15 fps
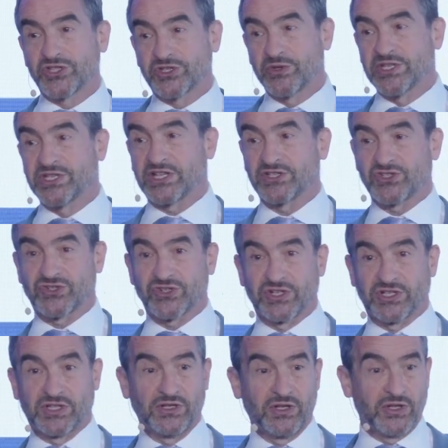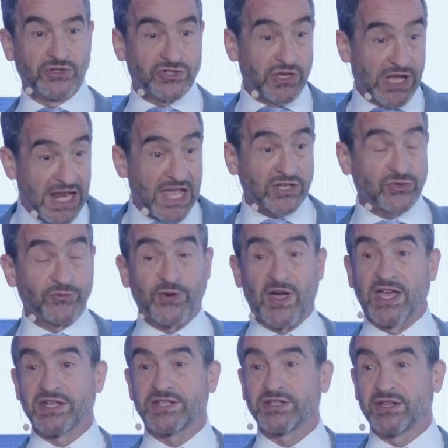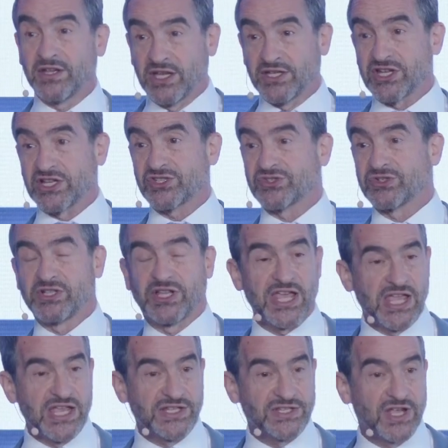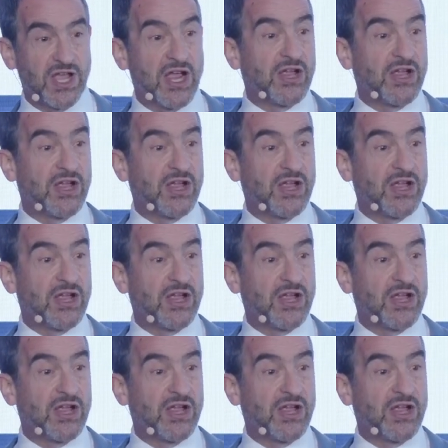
to electrified industrial heat.